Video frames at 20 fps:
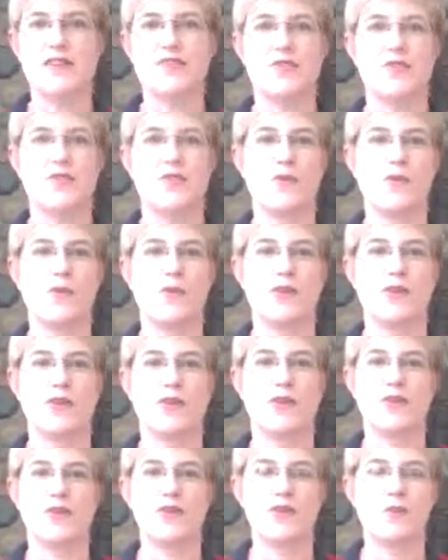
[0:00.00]

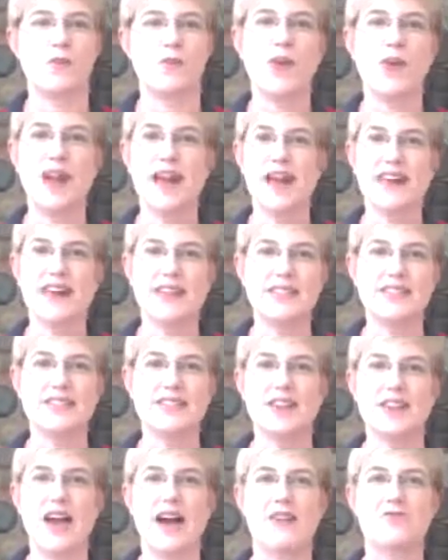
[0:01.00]
for your brain
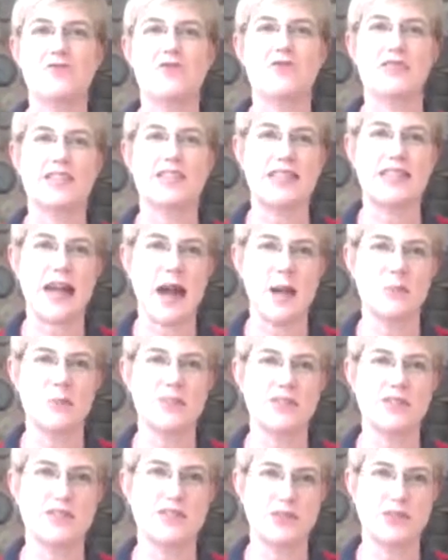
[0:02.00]
to have to
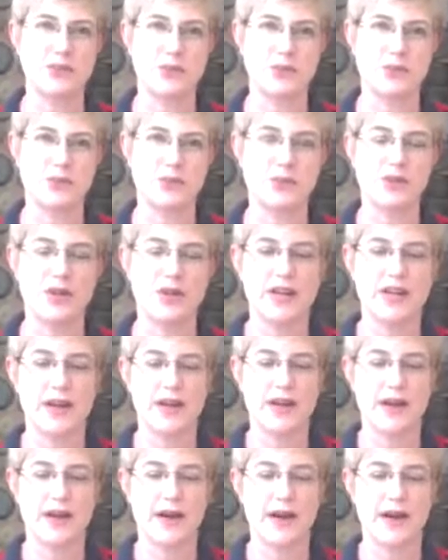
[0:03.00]
adapt to.
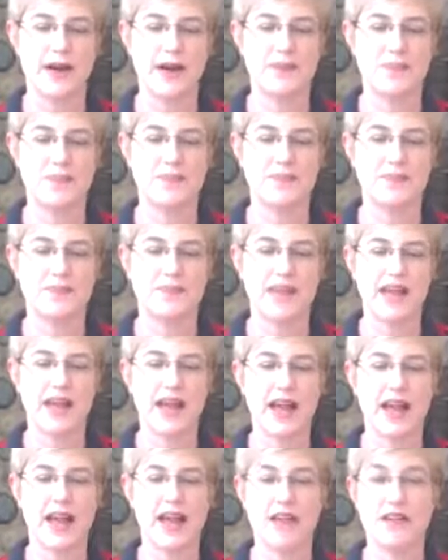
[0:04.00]

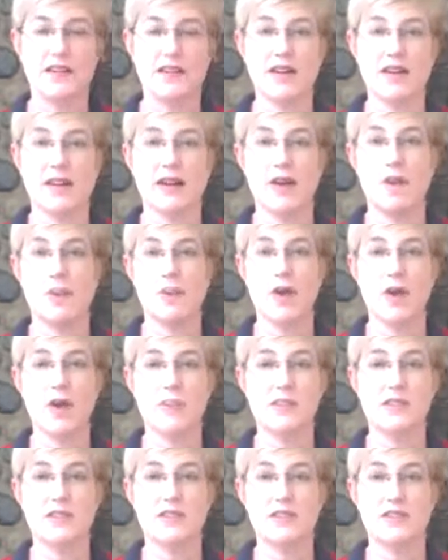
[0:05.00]
And I
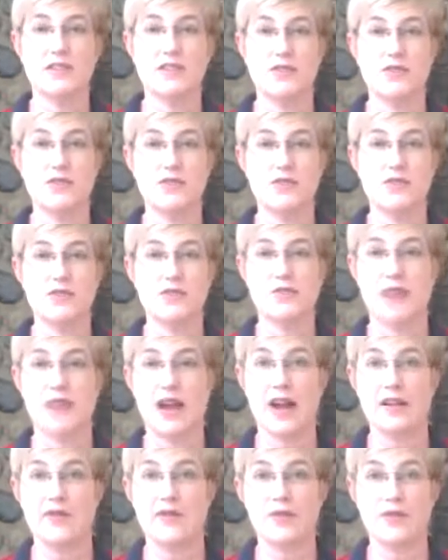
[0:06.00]
promise, if you do
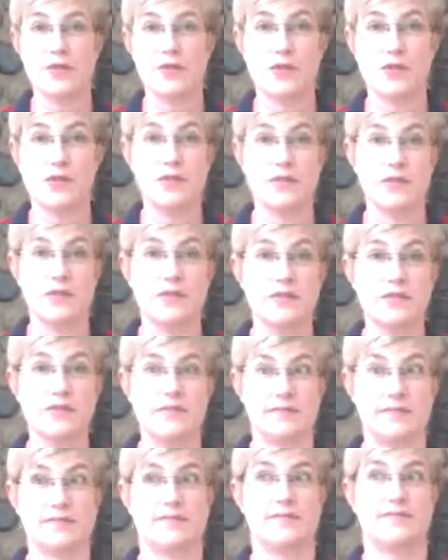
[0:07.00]
that for
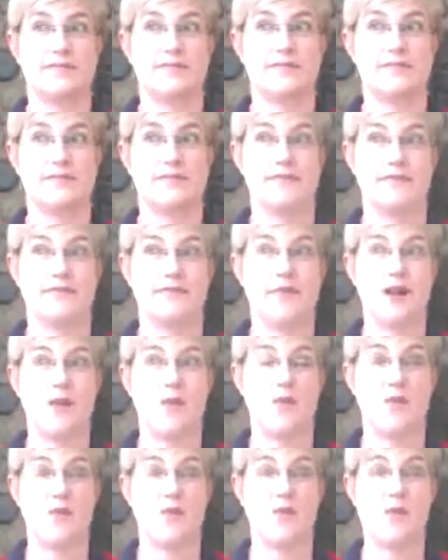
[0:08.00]

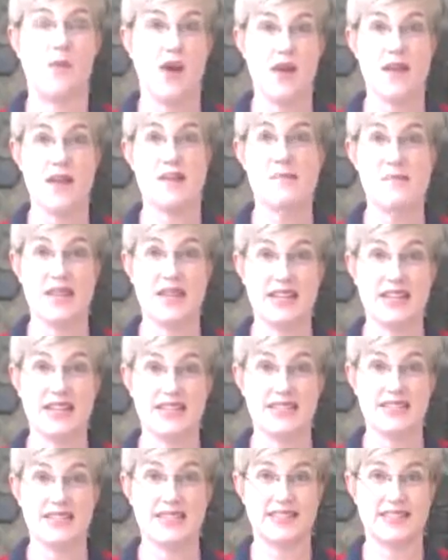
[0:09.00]
1 minute,